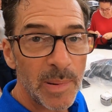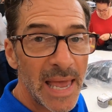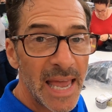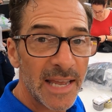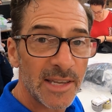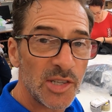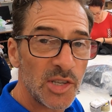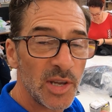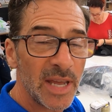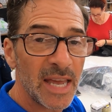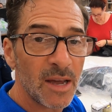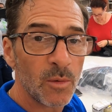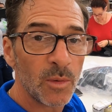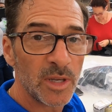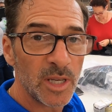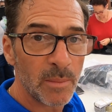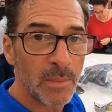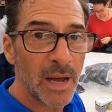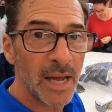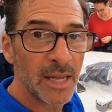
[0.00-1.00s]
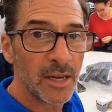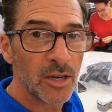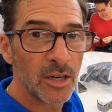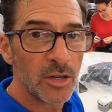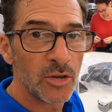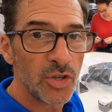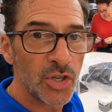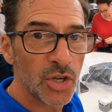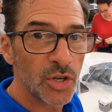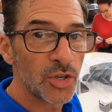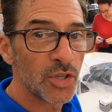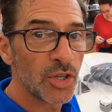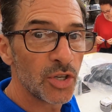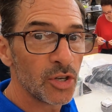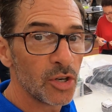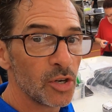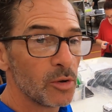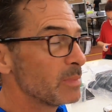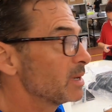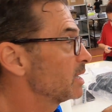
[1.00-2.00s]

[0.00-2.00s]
bags you get when you buy your new jersey and your new